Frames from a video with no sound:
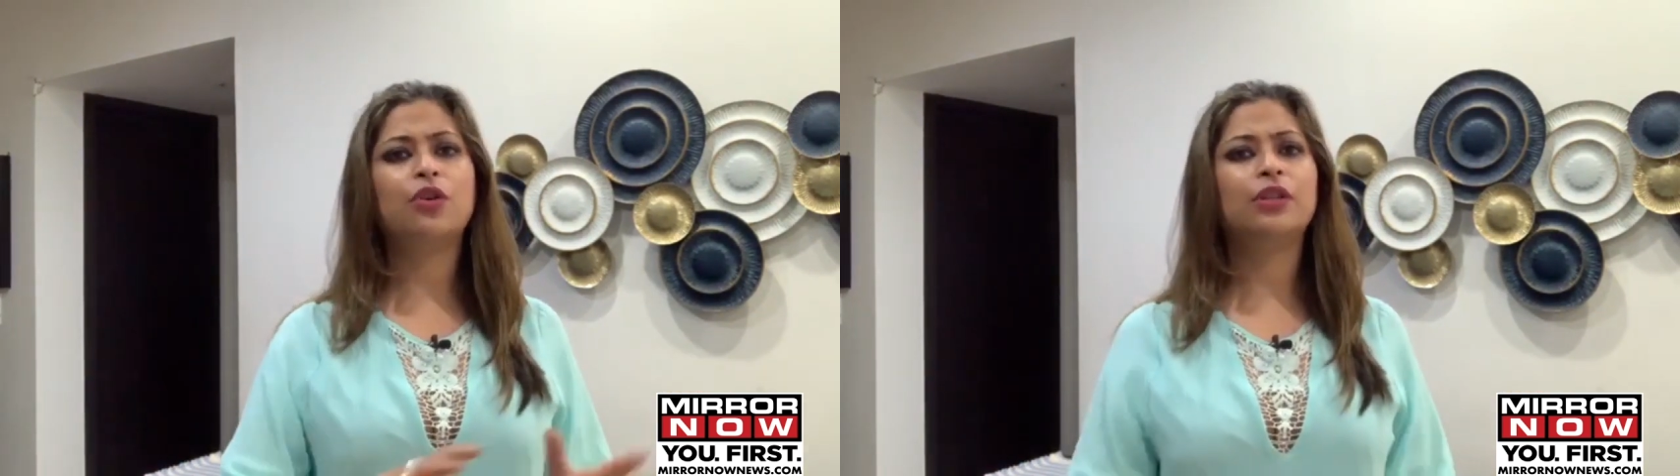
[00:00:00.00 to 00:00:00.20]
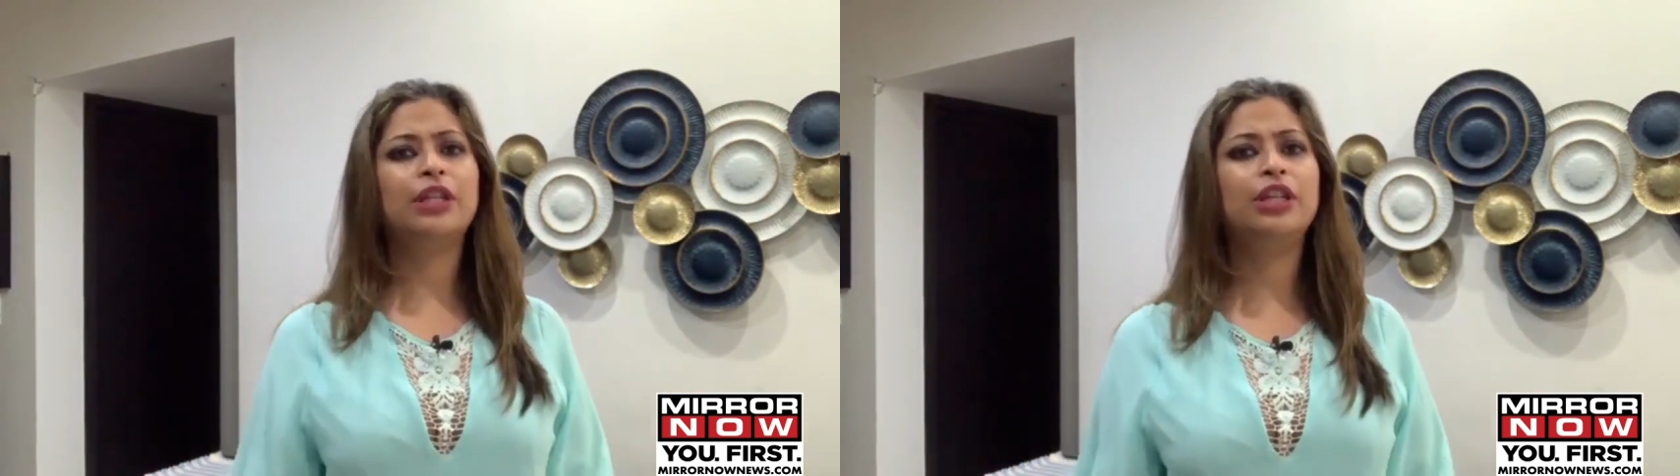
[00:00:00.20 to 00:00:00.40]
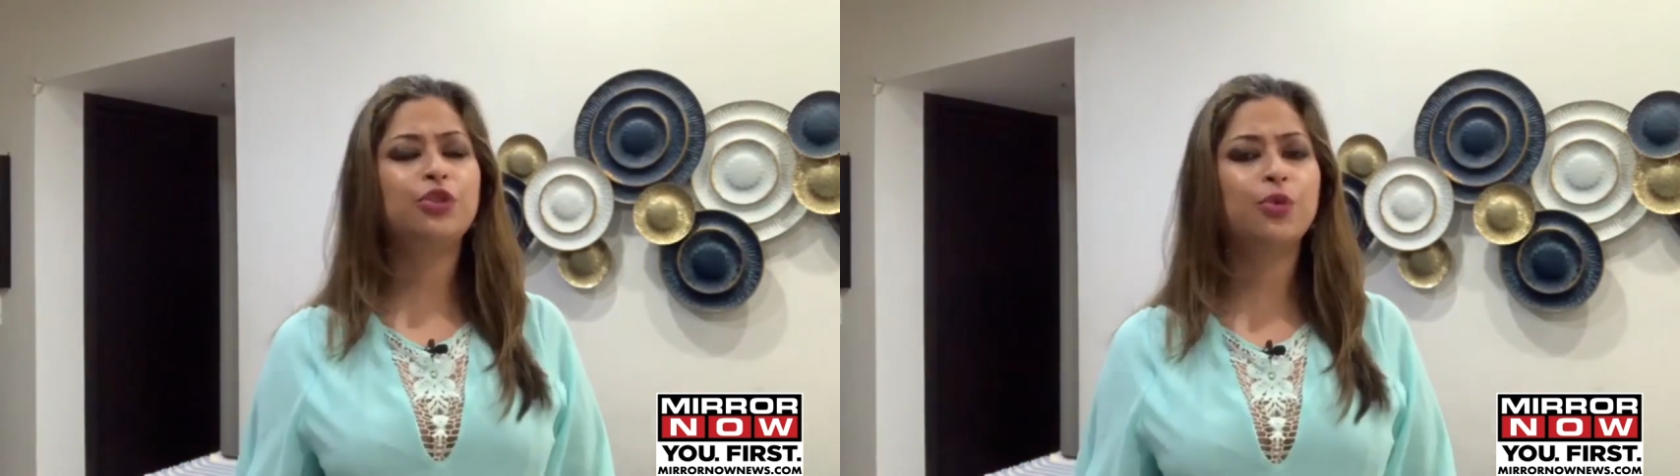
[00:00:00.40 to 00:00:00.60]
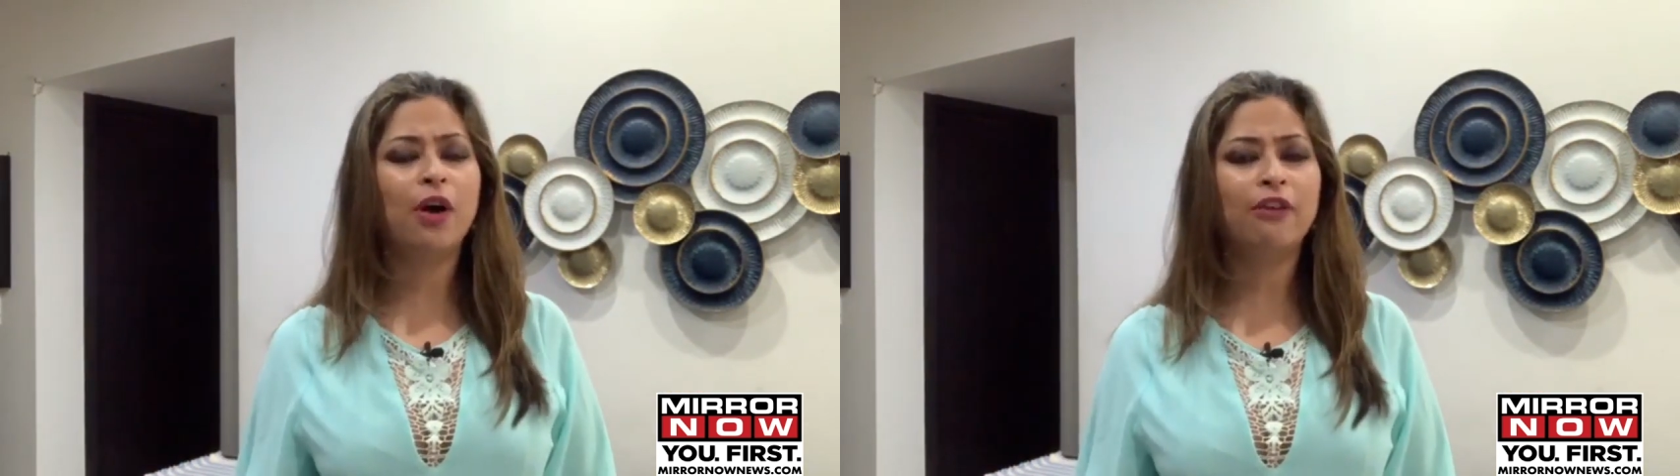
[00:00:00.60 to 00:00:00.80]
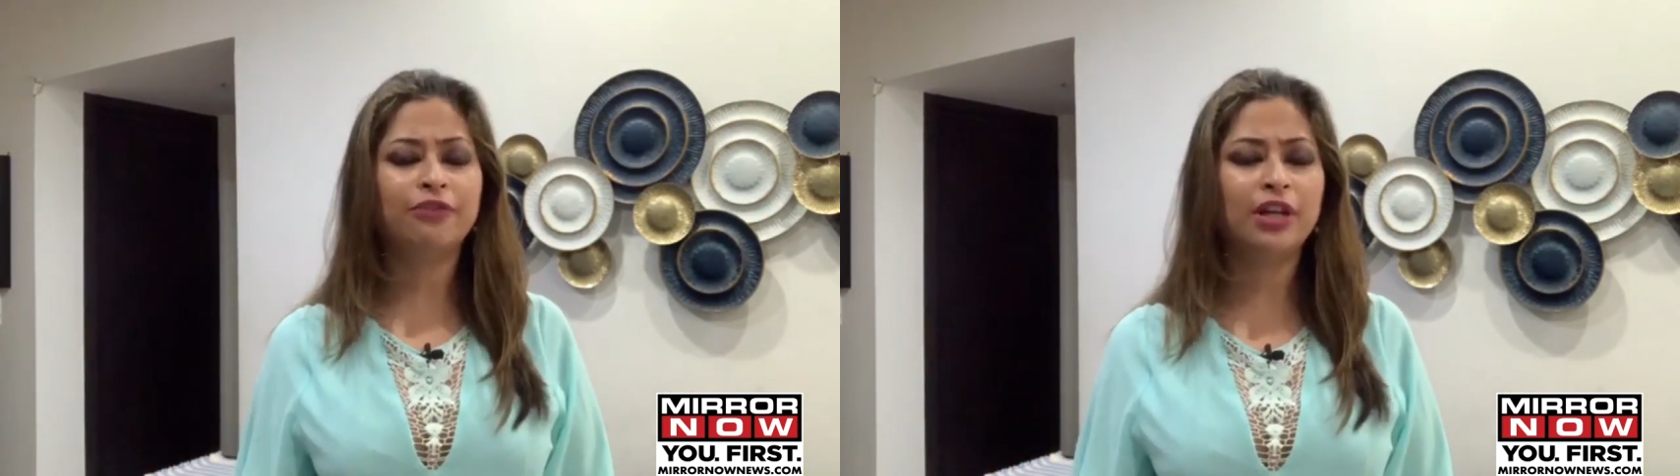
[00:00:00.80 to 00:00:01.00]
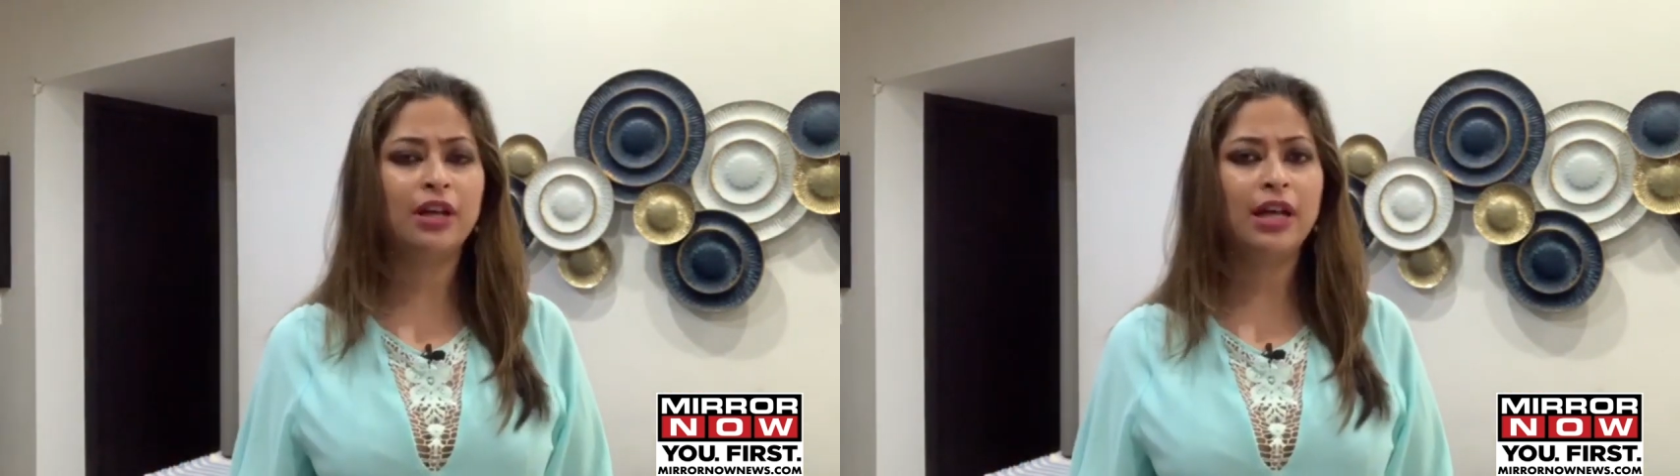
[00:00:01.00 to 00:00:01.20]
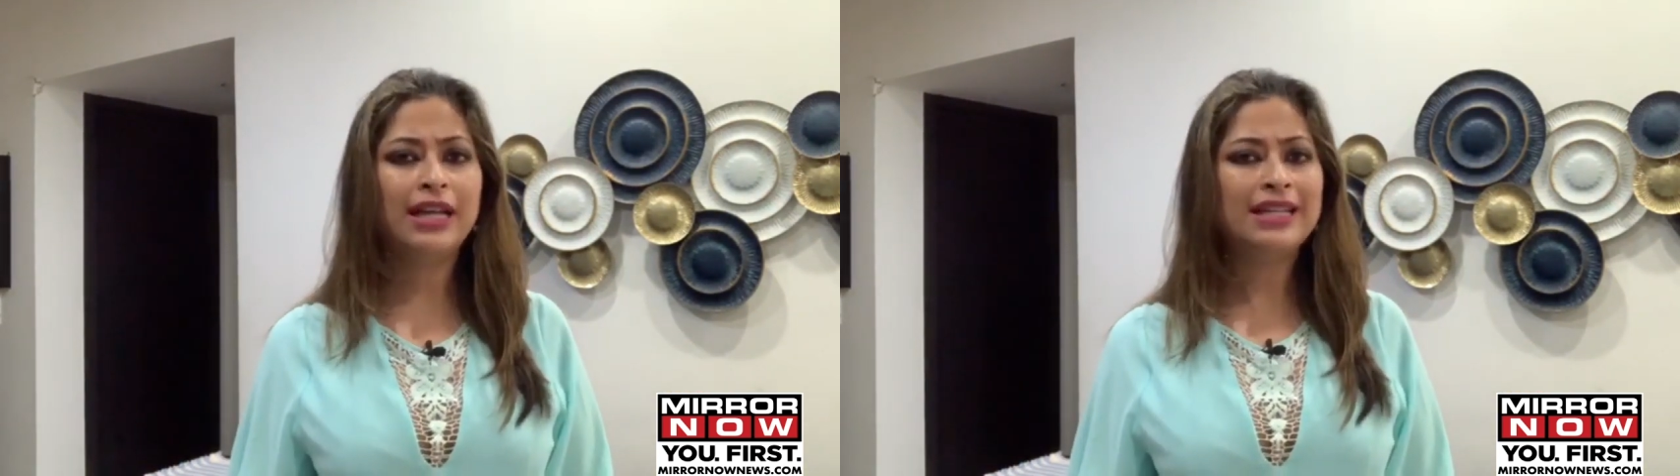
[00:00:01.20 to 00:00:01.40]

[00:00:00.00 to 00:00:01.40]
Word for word: or the issue of a